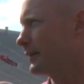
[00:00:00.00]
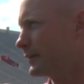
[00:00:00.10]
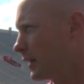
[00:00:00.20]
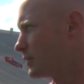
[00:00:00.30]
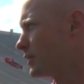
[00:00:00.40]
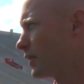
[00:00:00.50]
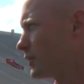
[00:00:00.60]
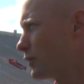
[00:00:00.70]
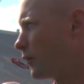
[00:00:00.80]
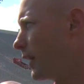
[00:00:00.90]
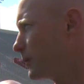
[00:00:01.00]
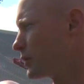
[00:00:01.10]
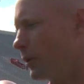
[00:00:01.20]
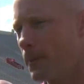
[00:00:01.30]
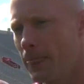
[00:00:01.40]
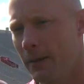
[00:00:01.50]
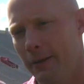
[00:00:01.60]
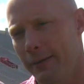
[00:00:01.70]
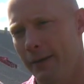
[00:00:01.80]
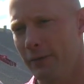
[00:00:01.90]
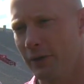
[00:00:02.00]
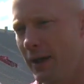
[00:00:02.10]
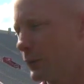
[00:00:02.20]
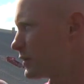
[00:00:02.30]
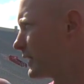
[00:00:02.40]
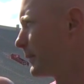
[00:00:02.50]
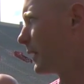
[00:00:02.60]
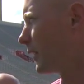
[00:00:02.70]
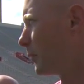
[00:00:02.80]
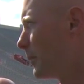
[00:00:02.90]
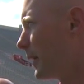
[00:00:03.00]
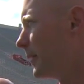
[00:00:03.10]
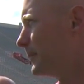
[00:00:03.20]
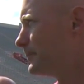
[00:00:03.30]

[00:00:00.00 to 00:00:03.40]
tons and tons of reps. So every day we'll just keep getting a little bit better.